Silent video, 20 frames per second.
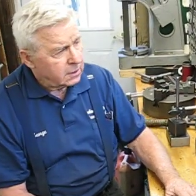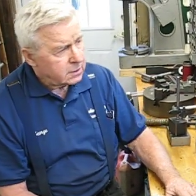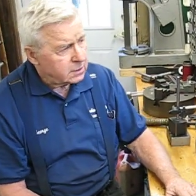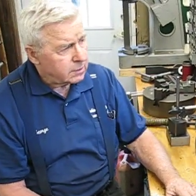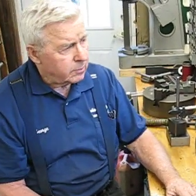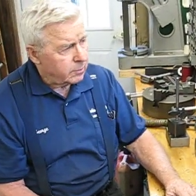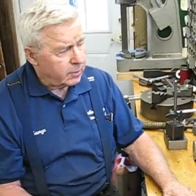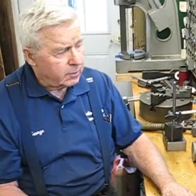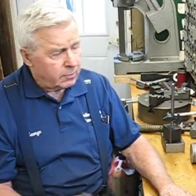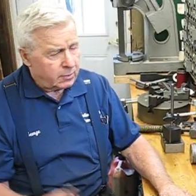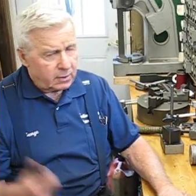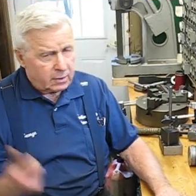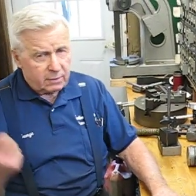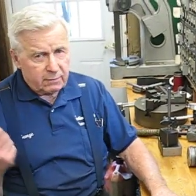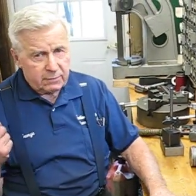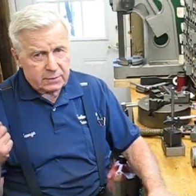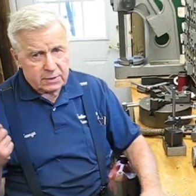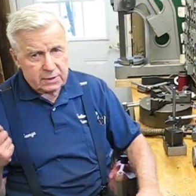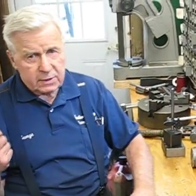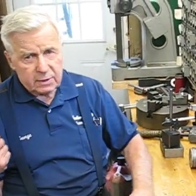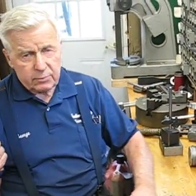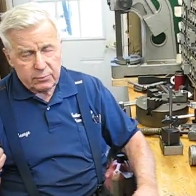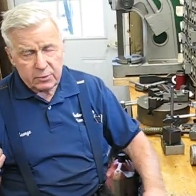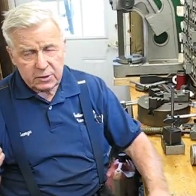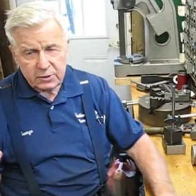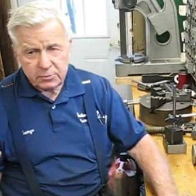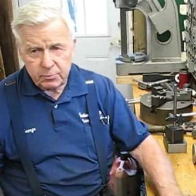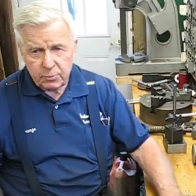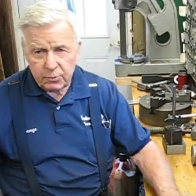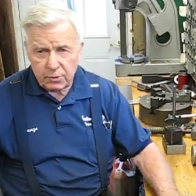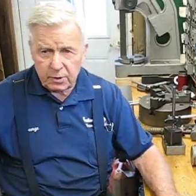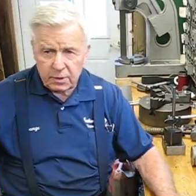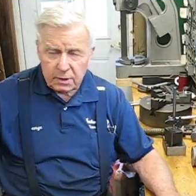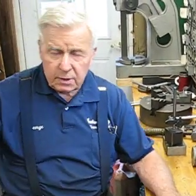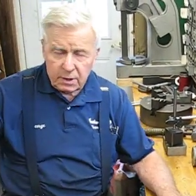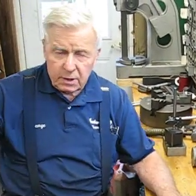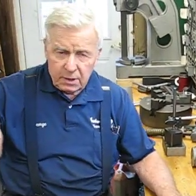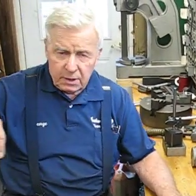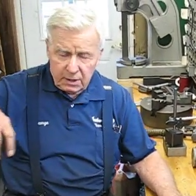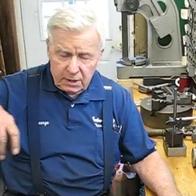So we went over to the Bridgeport
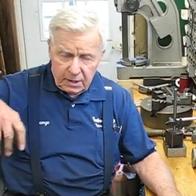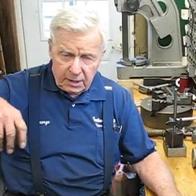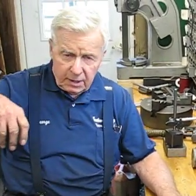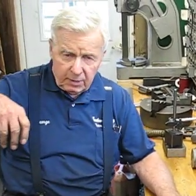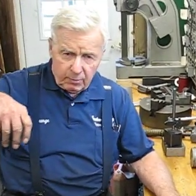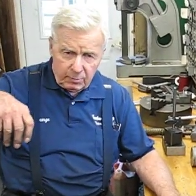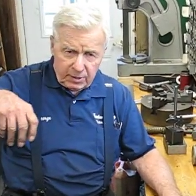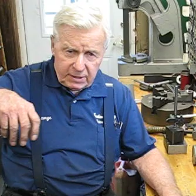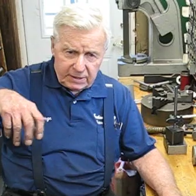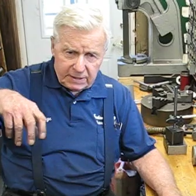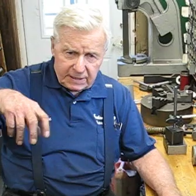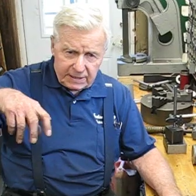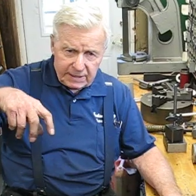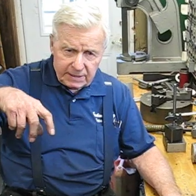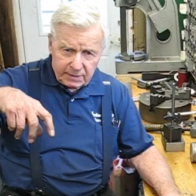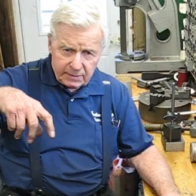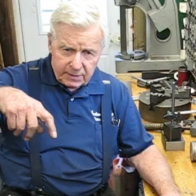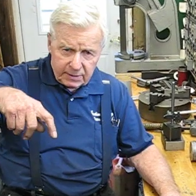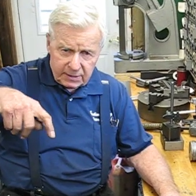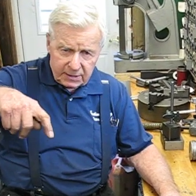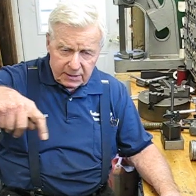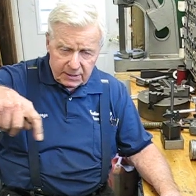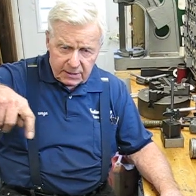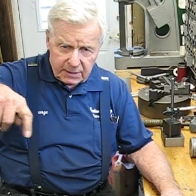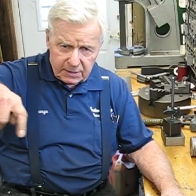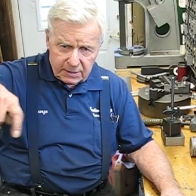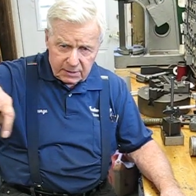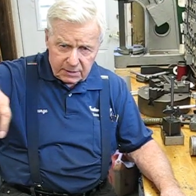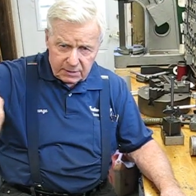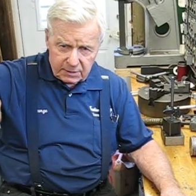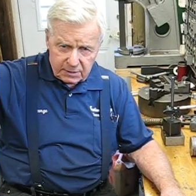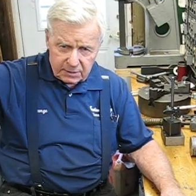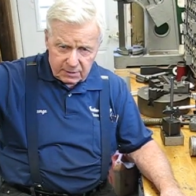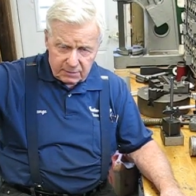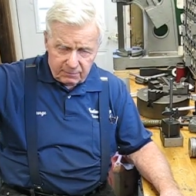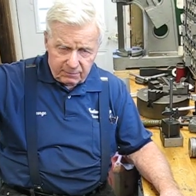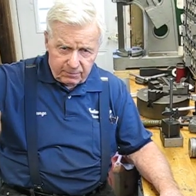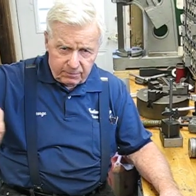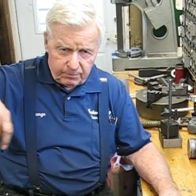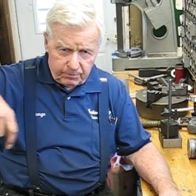and we dialed the head into
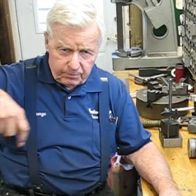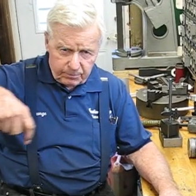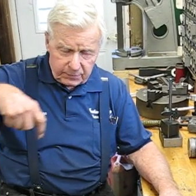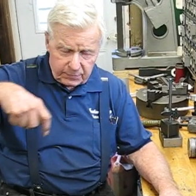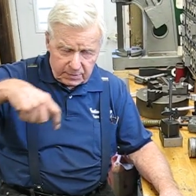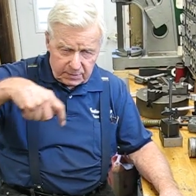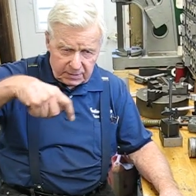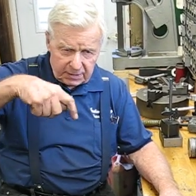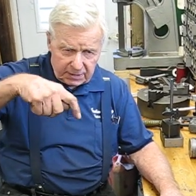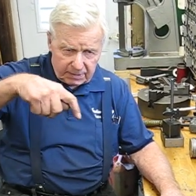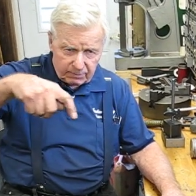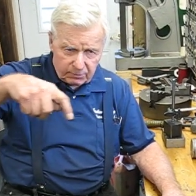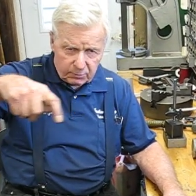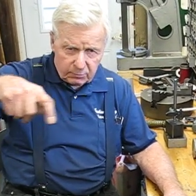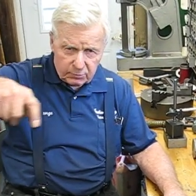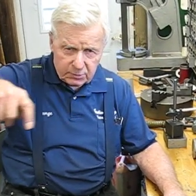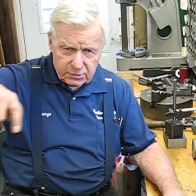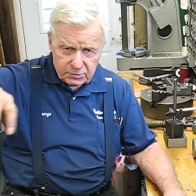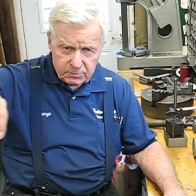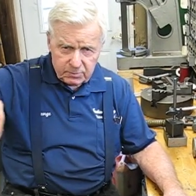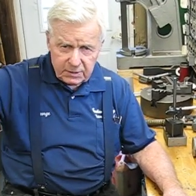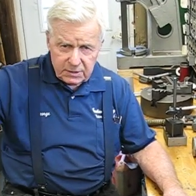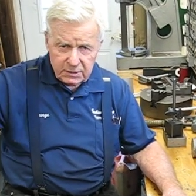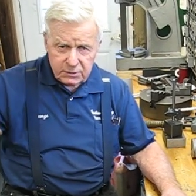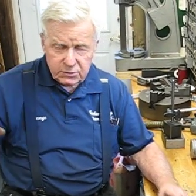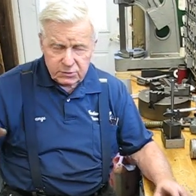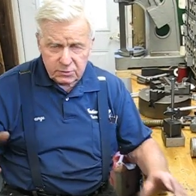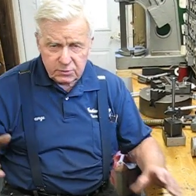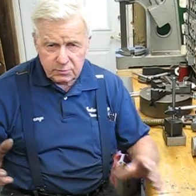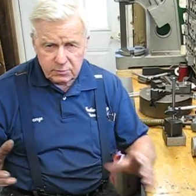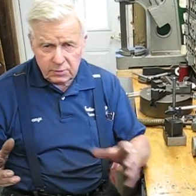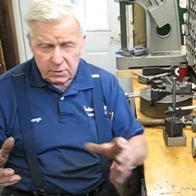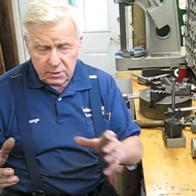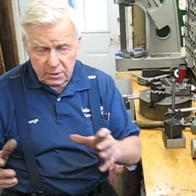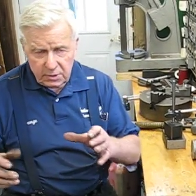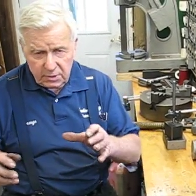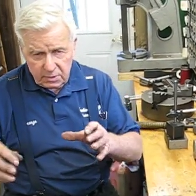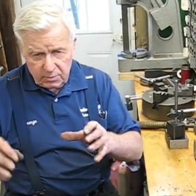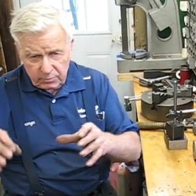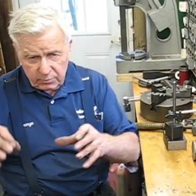the table, which means you
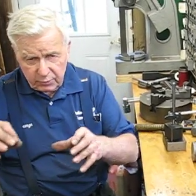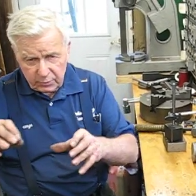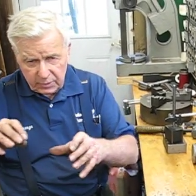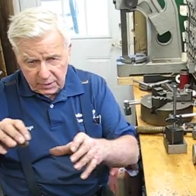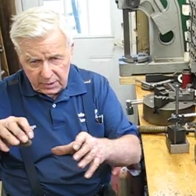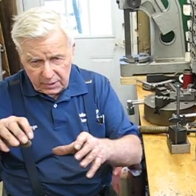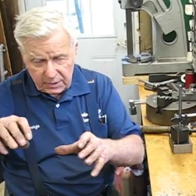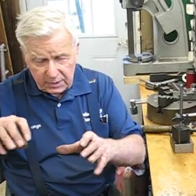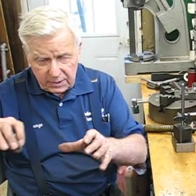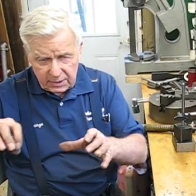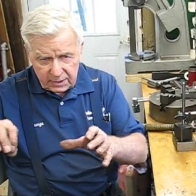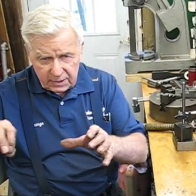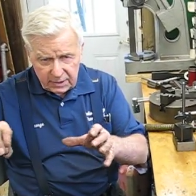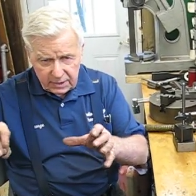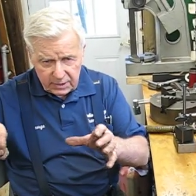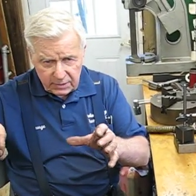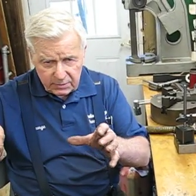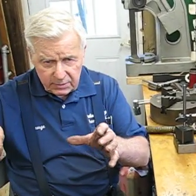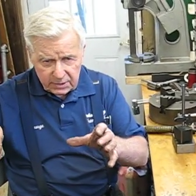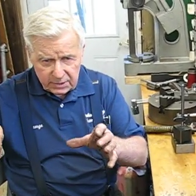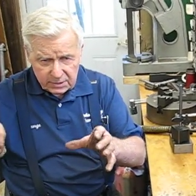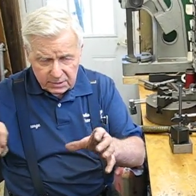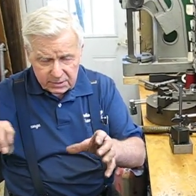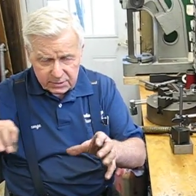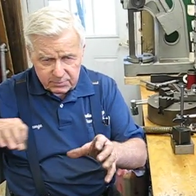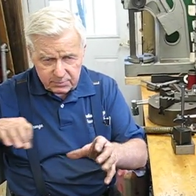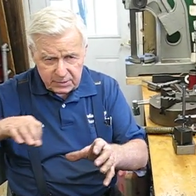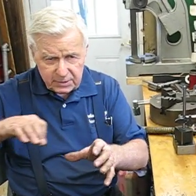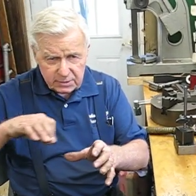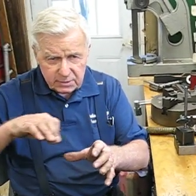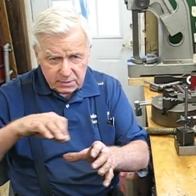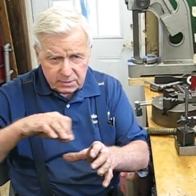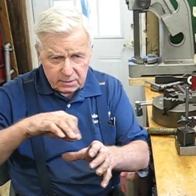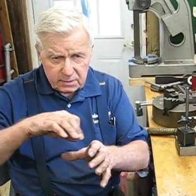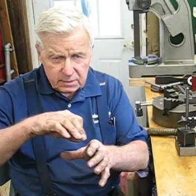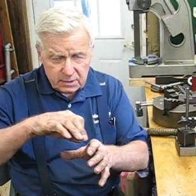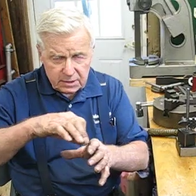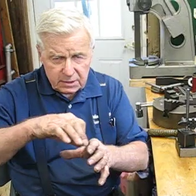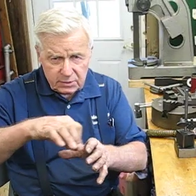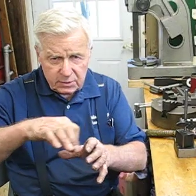put an indicator in the spindle
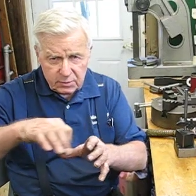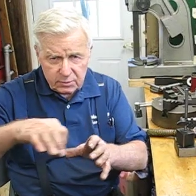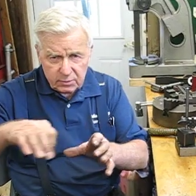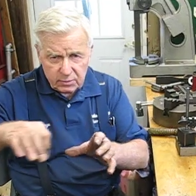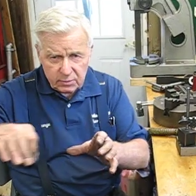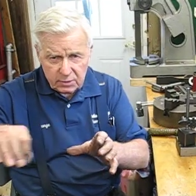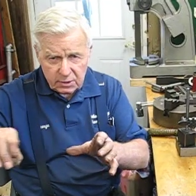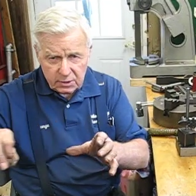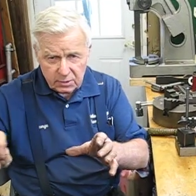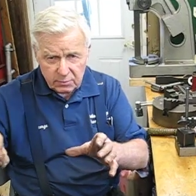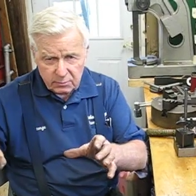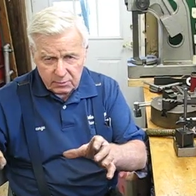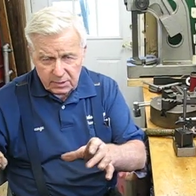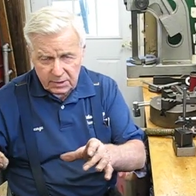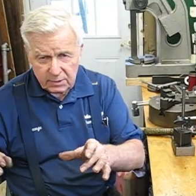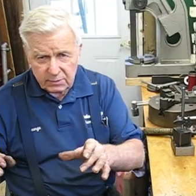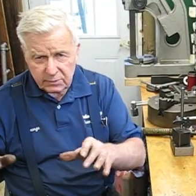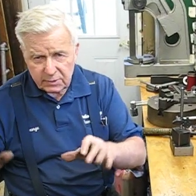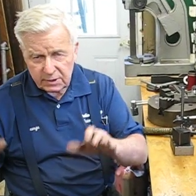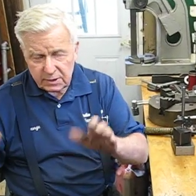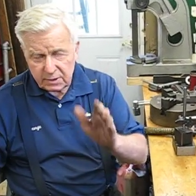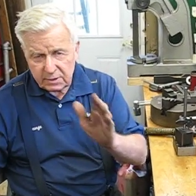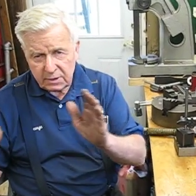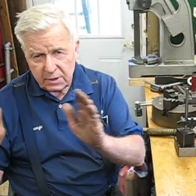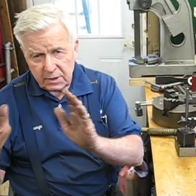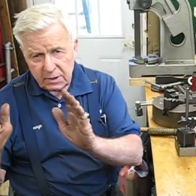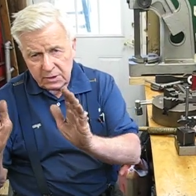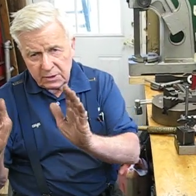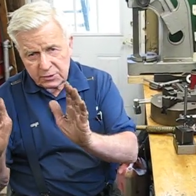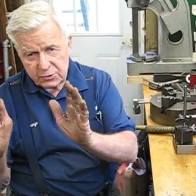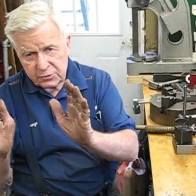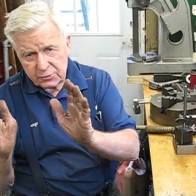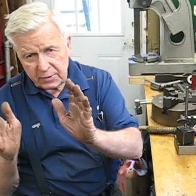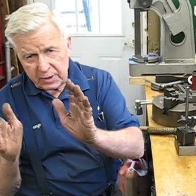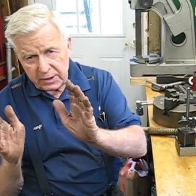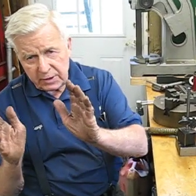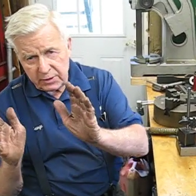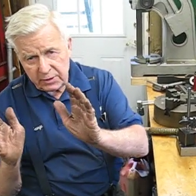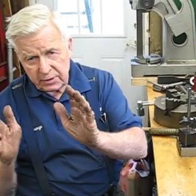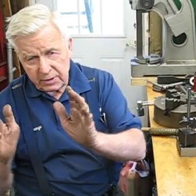and you go all around and
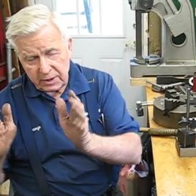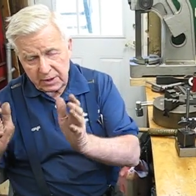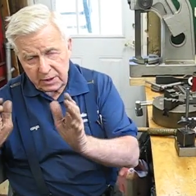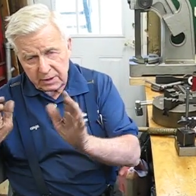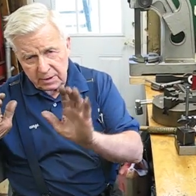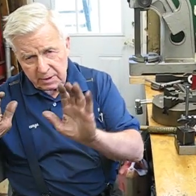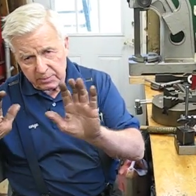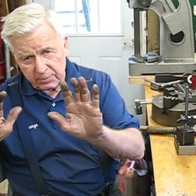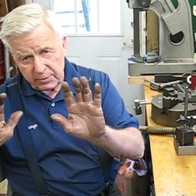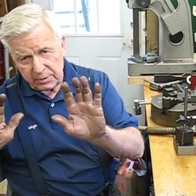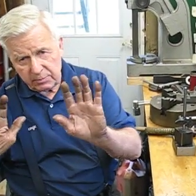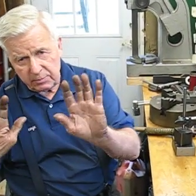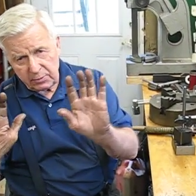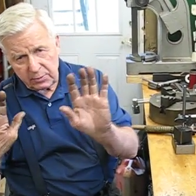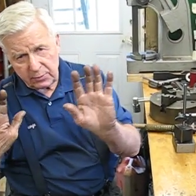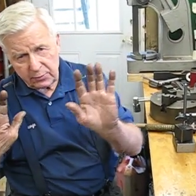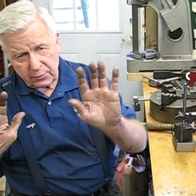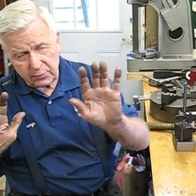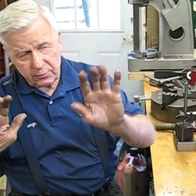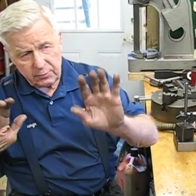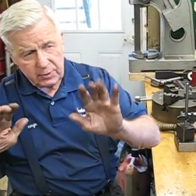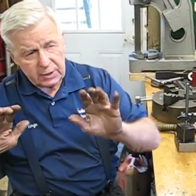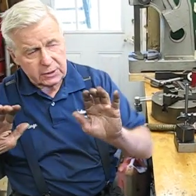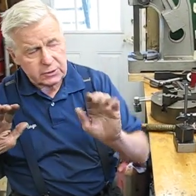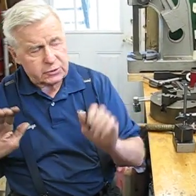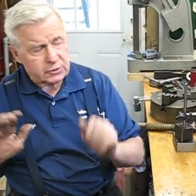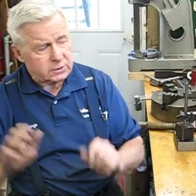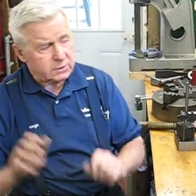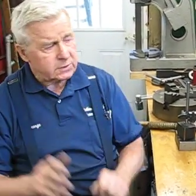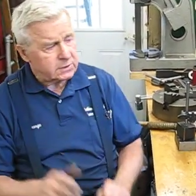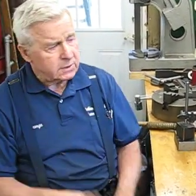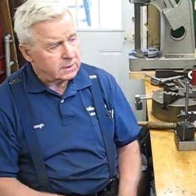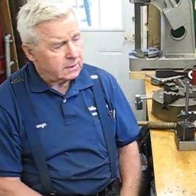straighten your head up in both directions.